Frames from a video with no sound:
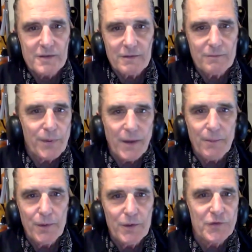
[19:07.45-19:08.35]
and play a
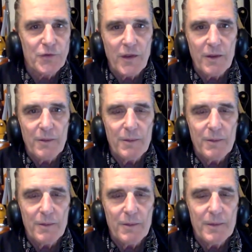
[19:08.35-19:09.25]
blues rhythm, and
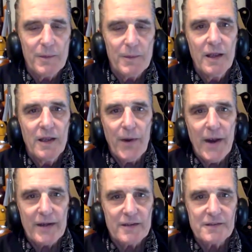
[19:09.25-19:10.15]
he'd
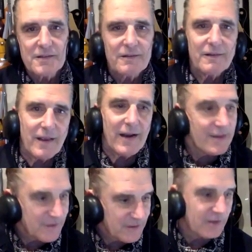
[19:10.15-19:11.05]
practice, and I
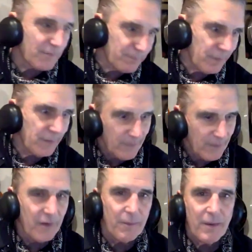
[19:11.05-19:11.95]
just sit there and play the
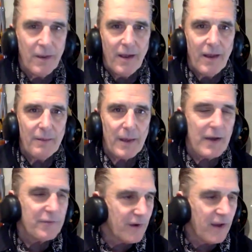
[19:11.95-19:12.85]
rhythm. I'm like,
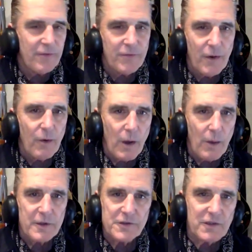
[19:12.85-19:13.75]
after a half hour, I
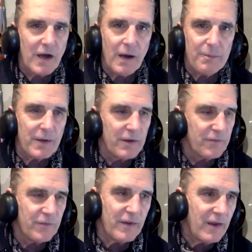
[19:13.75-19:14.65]
want to stop, and
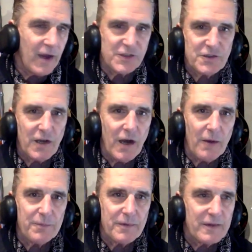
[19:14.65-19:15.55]
I
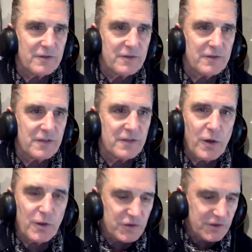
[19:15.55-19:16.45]
stopped. He said, "No, you
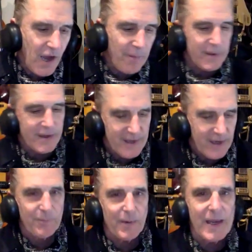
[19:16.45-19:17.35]
don't stop," and he
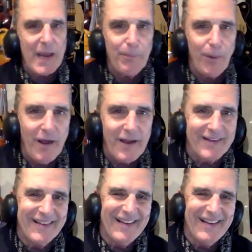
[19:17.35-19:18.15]
kicked me. Keep playing.